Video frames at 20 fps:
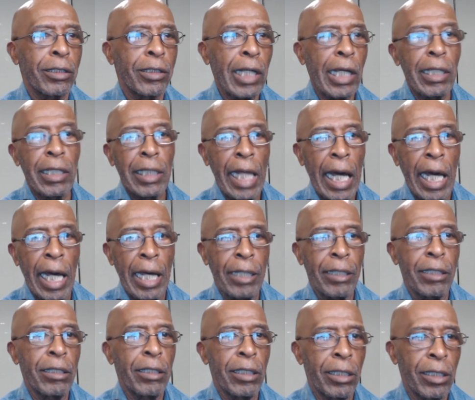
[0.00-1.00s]
They lied
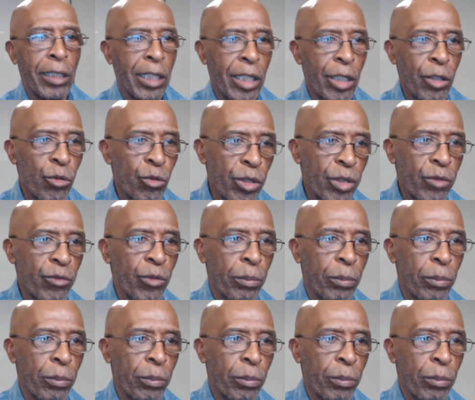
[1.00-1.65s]
in written